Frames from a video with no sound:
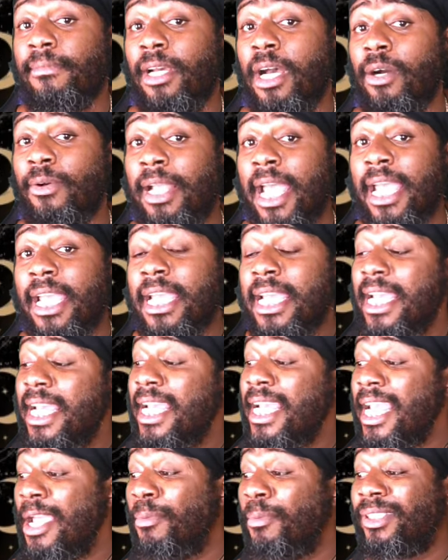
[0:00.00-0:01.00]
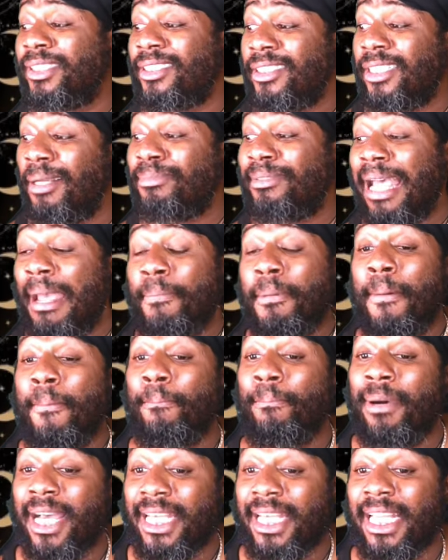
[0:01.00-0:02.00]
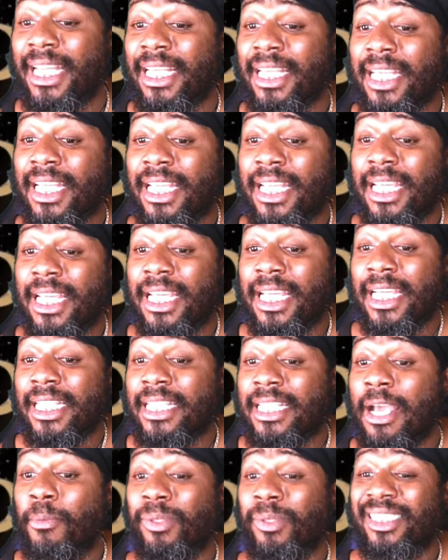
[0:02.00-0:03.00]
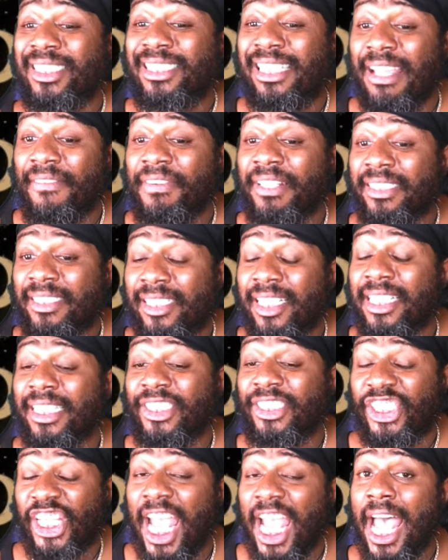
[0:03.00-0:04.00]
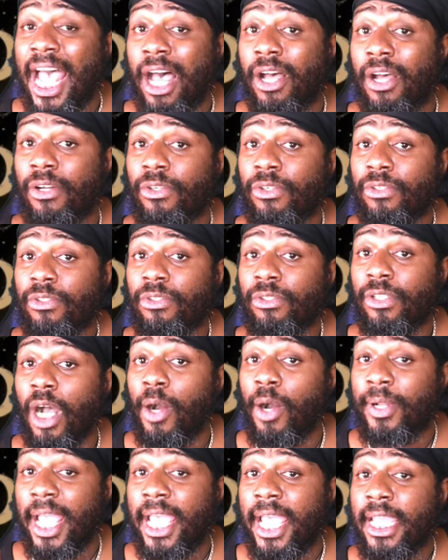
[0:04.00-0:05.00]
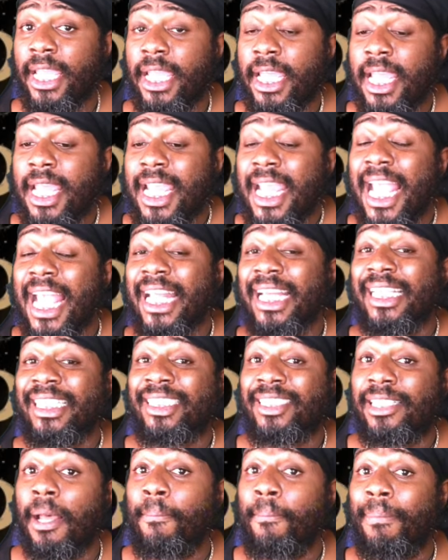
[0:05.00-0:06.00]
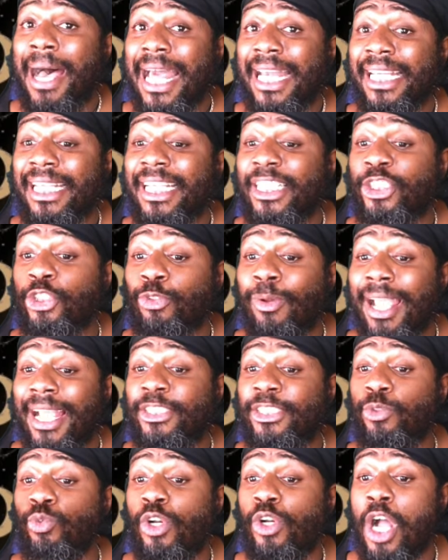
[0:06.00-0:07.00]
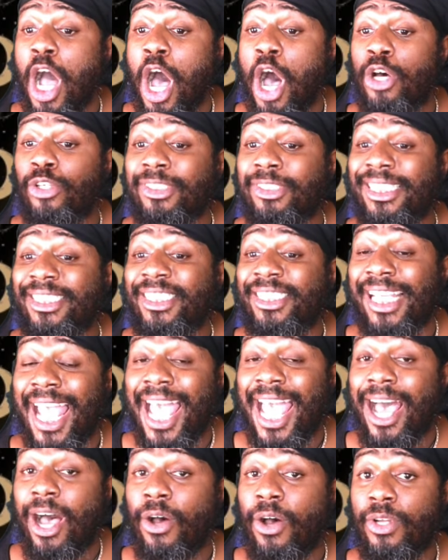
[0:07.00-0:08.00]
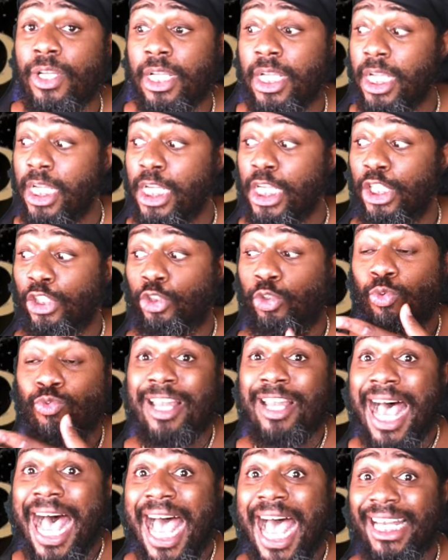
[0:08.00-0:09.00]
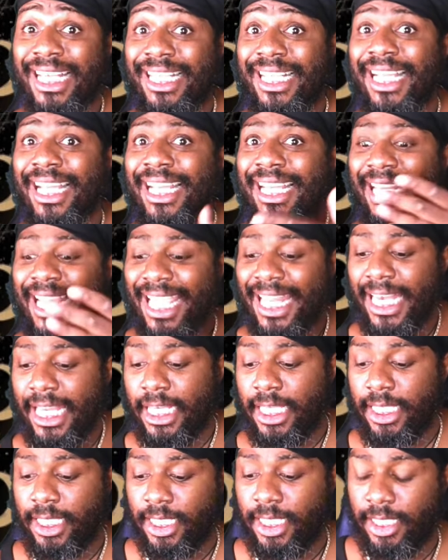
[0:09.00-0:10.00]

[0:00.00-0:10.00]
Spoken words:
Okay? It was some type of money that was given to this child. Okay? And it's somebody that's trying to cause this child to not get it.